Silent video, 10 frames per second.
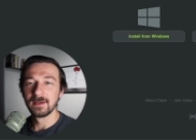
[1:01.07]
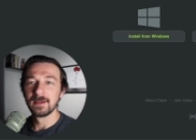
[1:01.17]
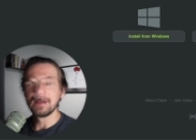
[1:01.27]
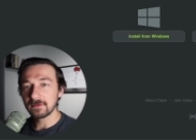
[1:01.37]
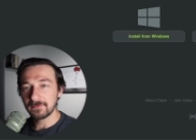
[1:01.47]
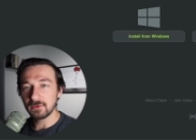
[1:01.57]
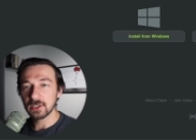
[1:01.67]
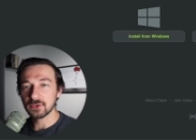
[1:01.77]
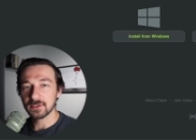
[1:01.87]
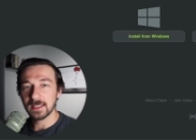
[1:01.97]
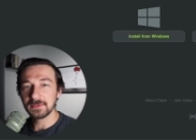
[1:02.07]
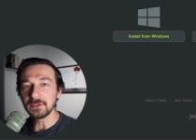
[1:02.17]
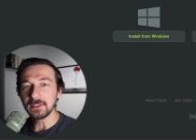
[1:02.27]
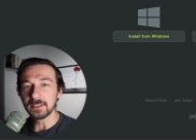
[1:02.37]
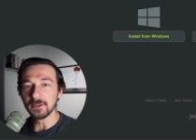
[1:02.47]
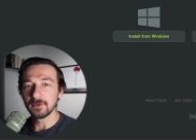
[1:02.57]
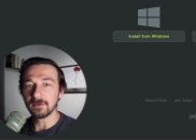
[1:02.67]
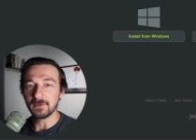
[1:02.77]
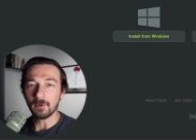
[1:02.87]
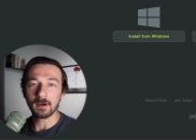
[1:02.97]
There are a few extra steps you need to do
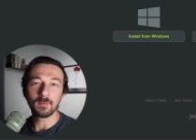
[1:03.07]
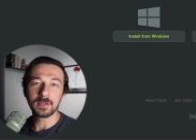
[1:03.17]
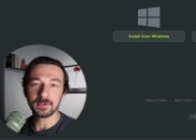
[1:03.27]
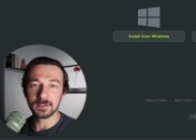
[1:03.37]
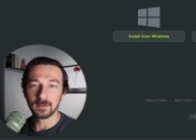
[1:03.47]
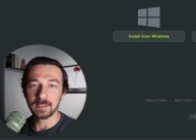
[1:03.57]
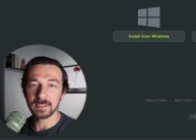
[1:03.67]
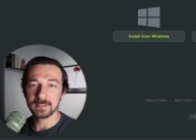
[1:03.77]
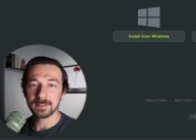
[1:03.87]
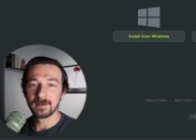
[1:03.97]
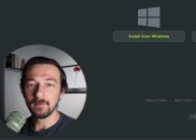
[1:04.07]
if you are on Windows or Linux,